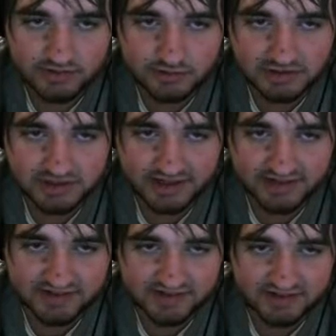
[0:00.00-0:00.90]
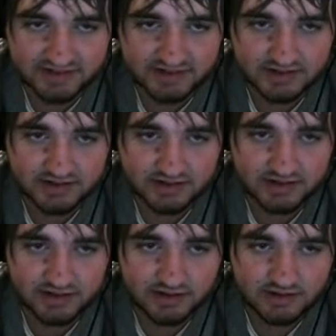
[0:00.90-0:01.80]
chests
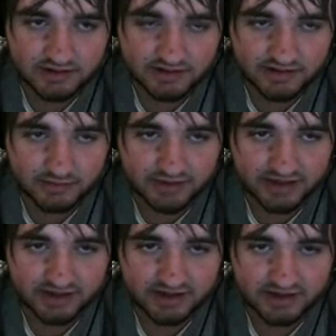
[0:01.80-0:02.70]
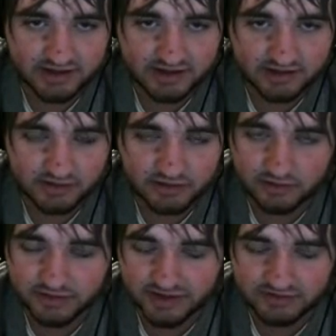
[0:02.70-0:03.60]
that we can, or no,
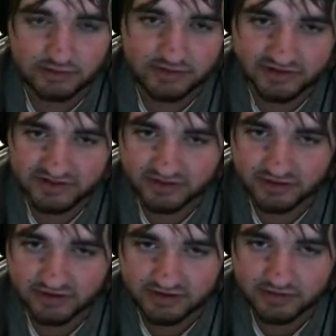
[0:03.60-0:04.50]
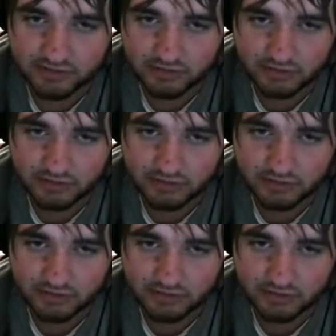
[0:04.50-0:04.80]
not 2 chests, sorry, 2